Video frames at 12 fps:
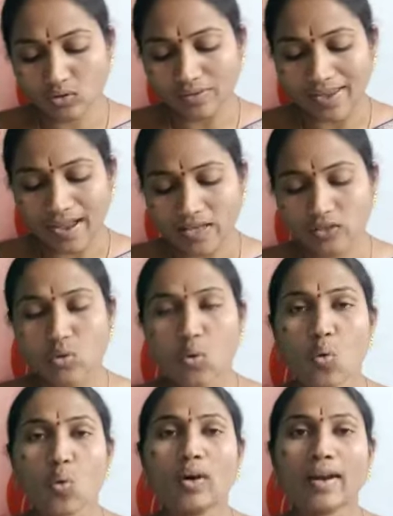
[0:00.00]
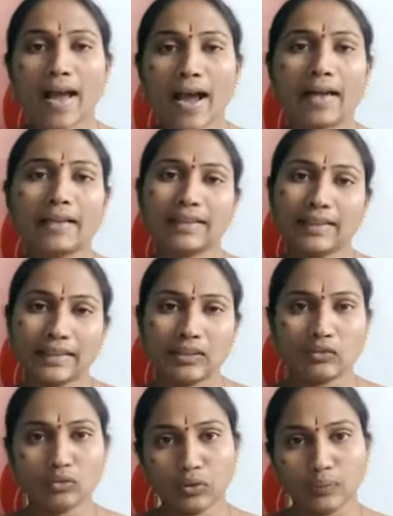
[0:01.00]
to catch, hold and eat
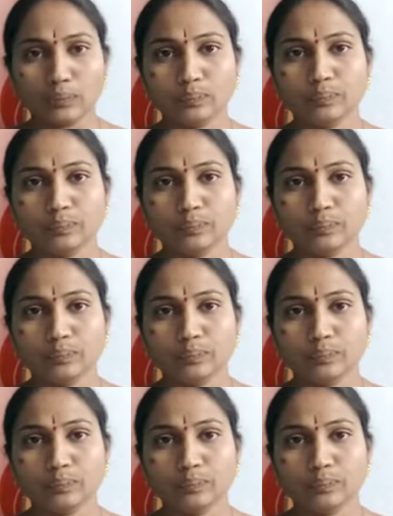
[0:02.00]
food.